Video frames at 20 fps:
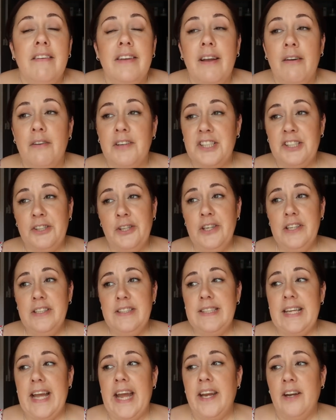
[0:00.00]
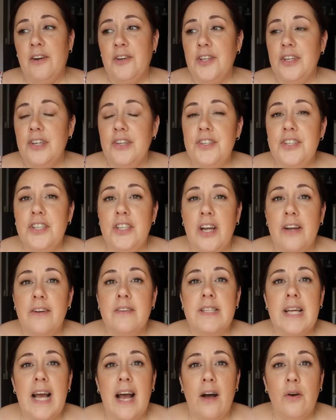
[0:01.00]
now it's thursday and i usually
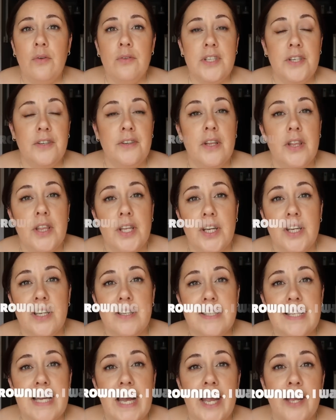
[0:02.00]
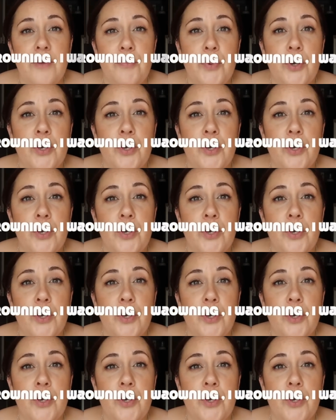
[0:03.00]
go to aldi on a thursday